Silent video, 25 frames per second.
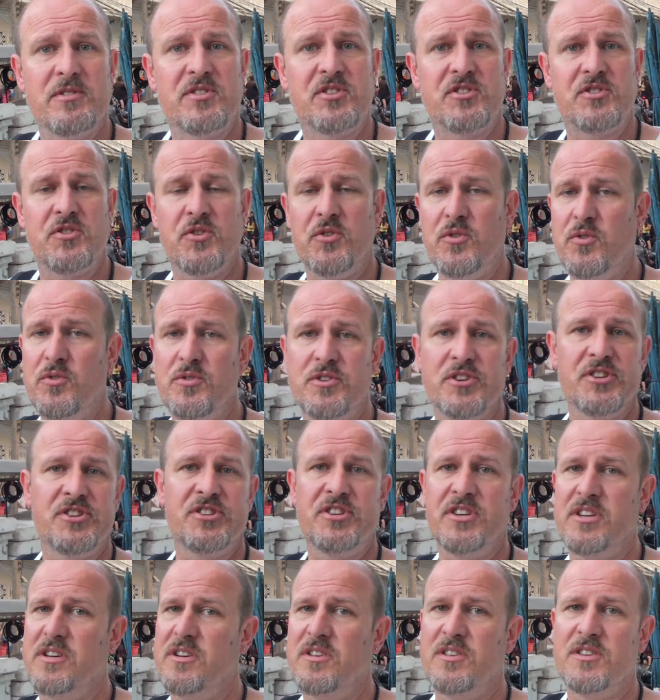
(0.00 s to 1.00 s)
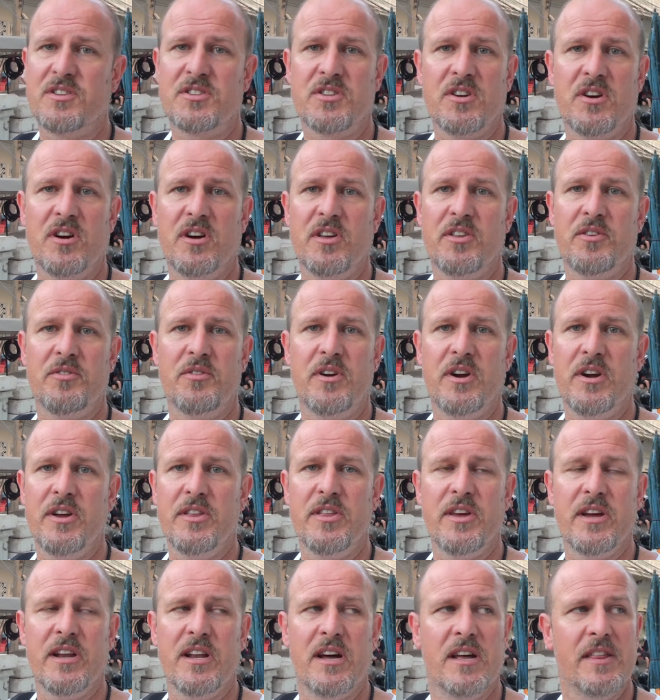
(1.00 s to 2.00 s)
a stool just sitting on the side of the road
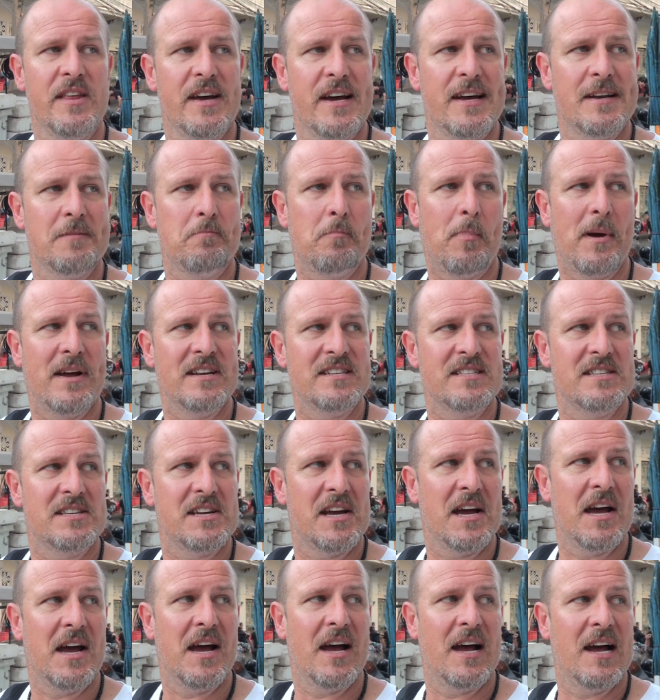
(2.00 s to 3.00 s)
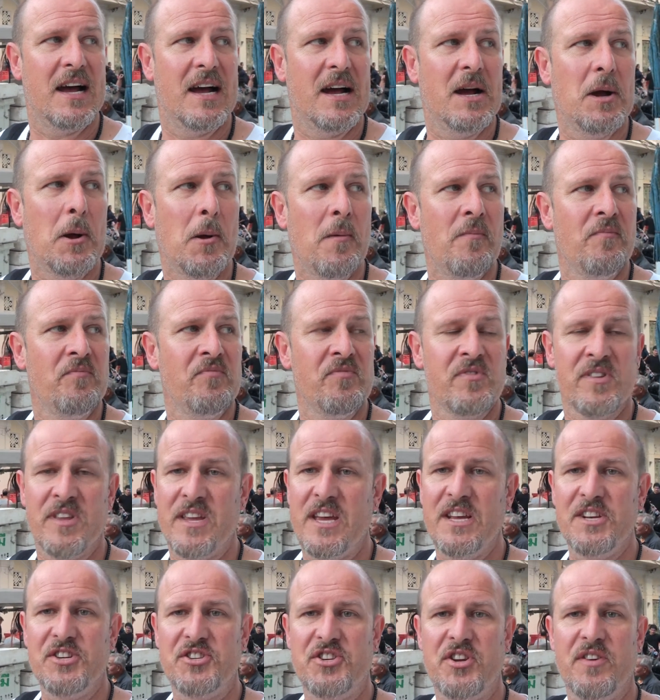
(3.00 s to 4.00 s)
there like that, but
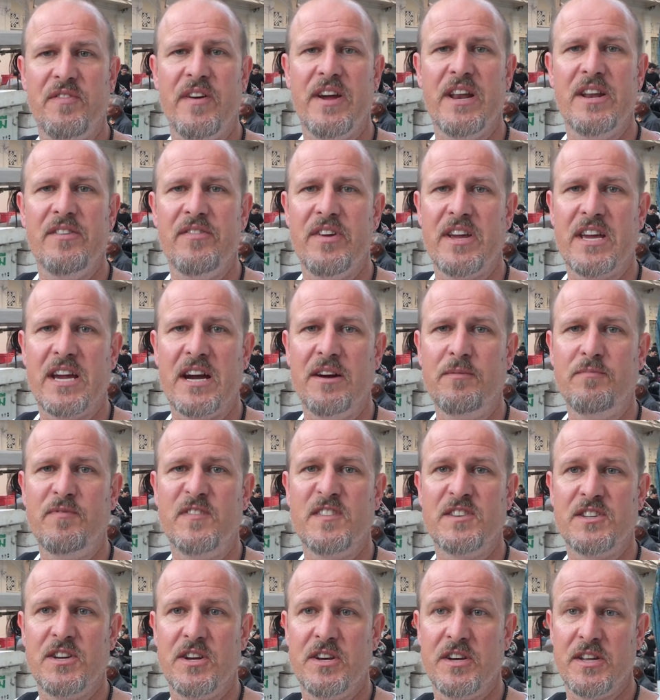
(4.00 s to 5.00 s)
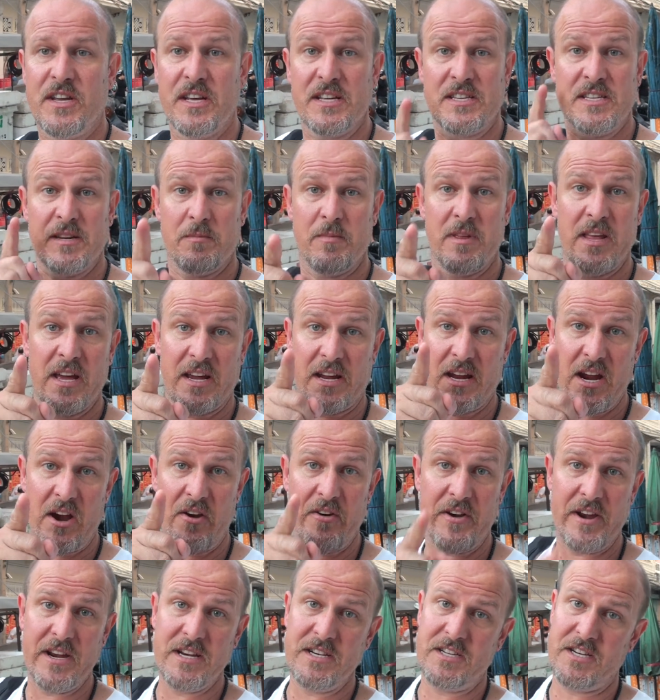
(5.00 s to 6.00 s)
get yourself out of your comfort zone and get some of that
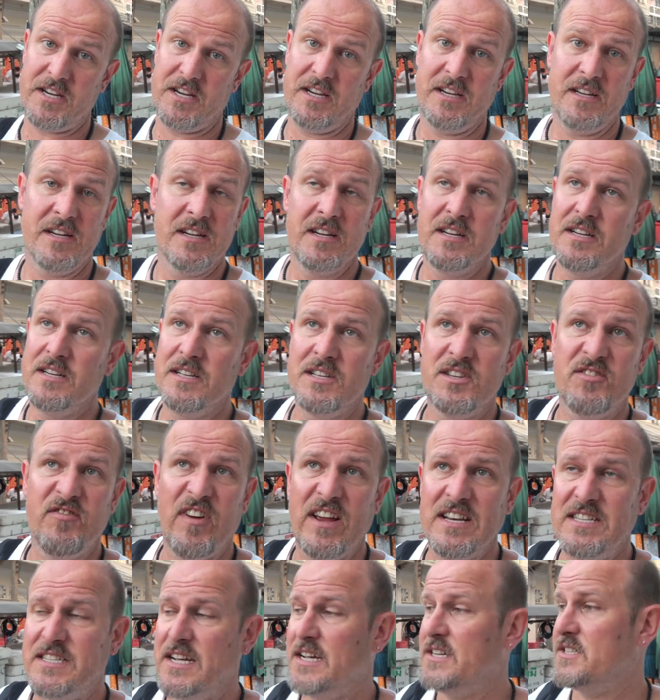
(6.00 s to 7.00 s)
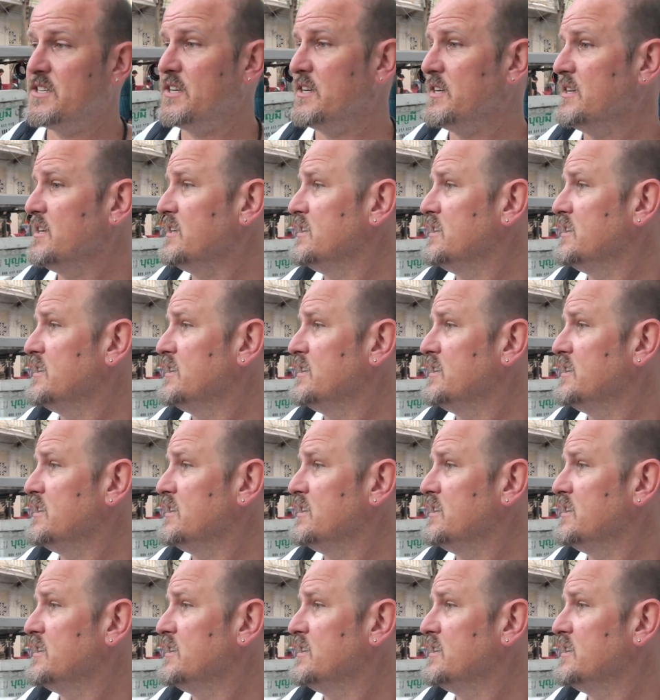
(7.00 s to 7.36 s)
curry into you. It's fantastic.